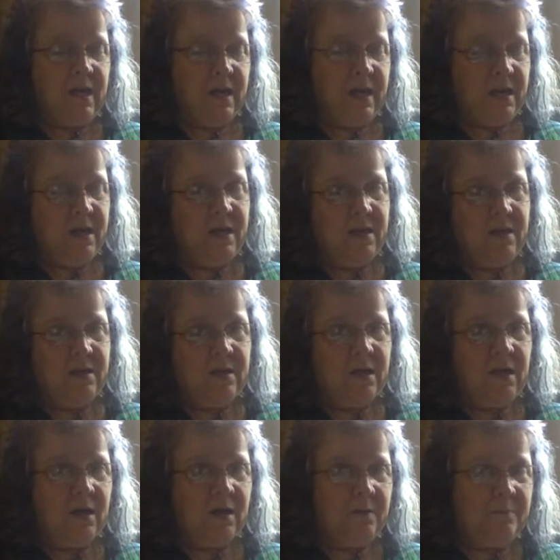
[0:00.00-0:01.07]
And
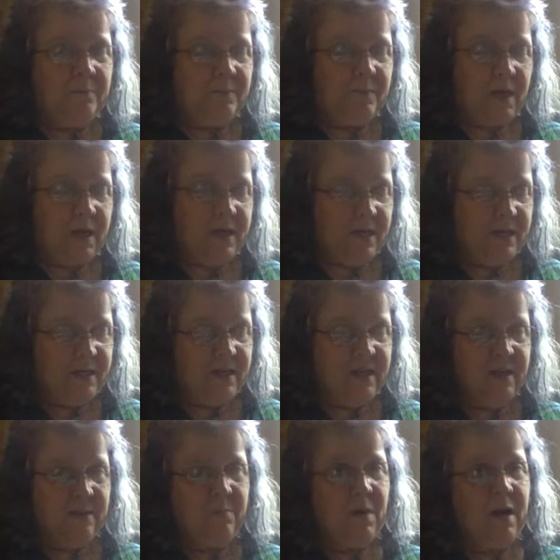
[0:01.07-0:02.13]
um, I need to
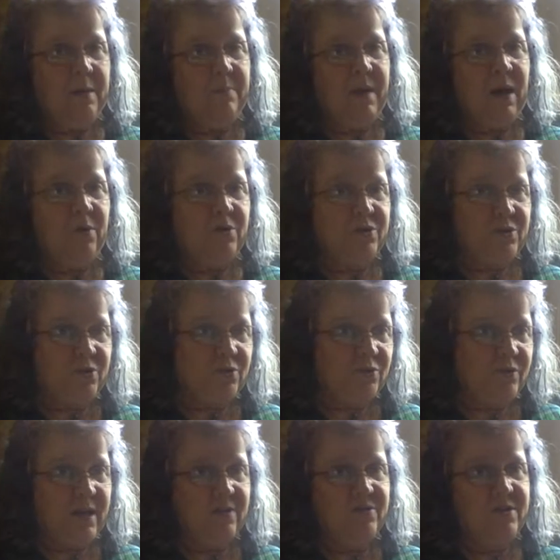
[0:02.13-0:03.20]
get my power
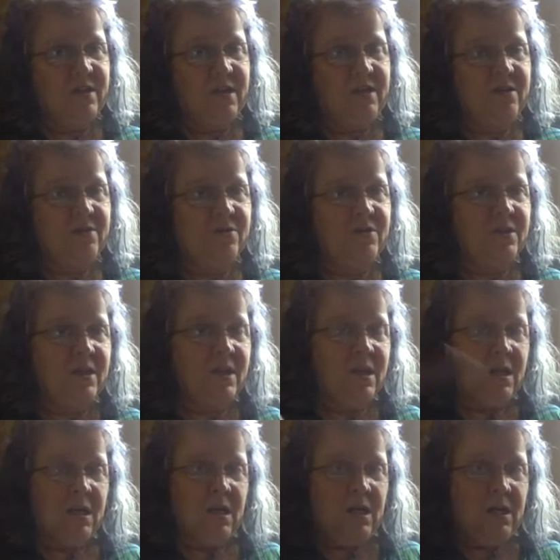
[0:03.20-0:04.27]
circle downstairs,
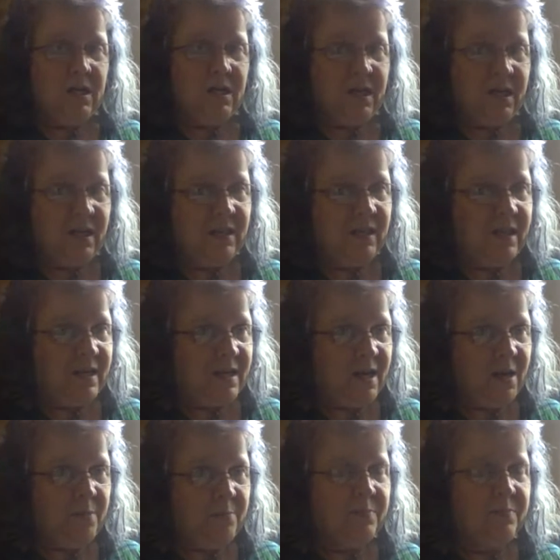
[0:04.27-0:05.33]
get it cleaned
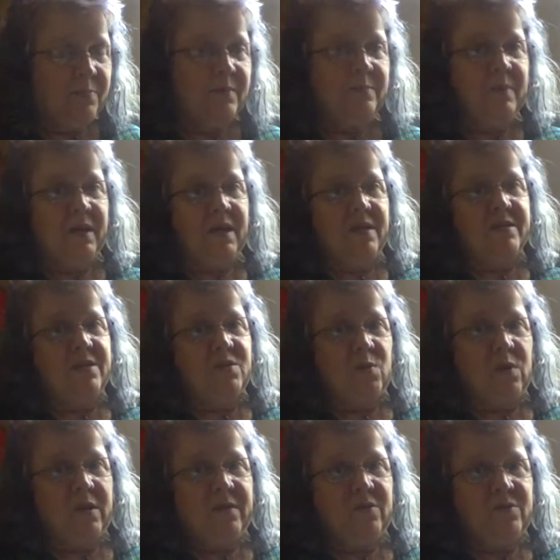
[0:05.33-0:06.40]
up, because it's
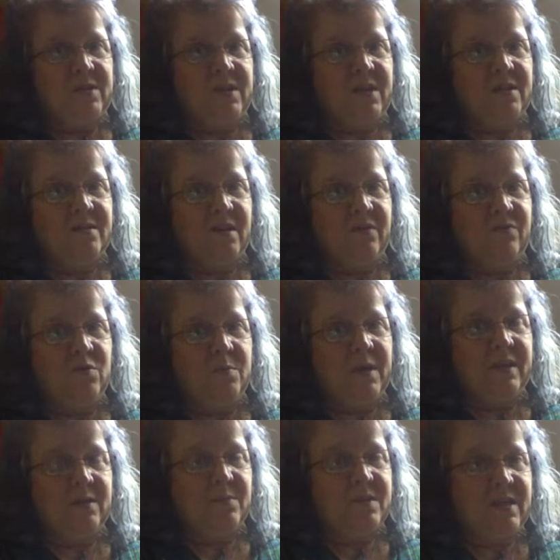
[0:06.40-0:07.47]
one of those things that if you
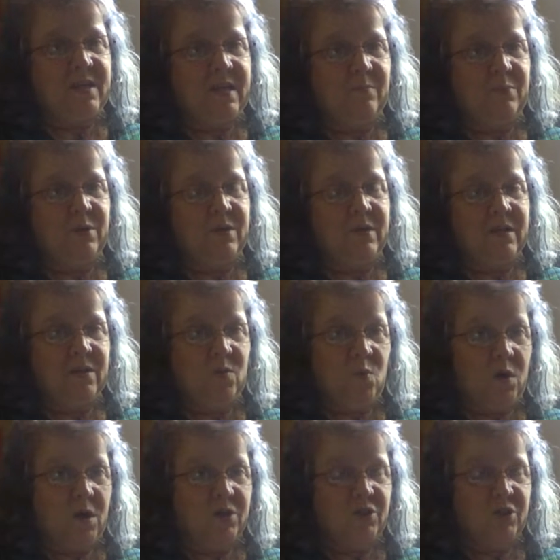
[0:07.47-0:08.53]
make the mistake of putting it in the
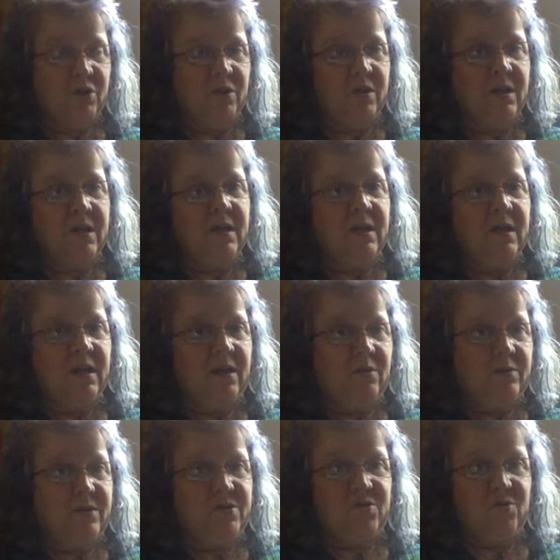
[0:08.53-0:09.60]
washer,
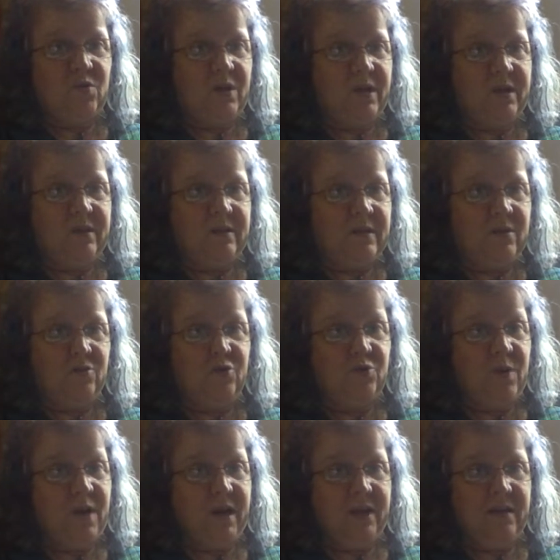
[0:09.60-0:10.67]
it'll destroy it, it'll
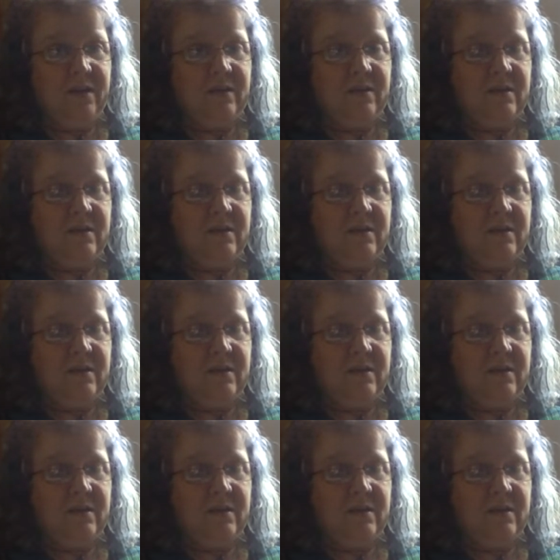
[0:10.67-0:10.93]
shred it.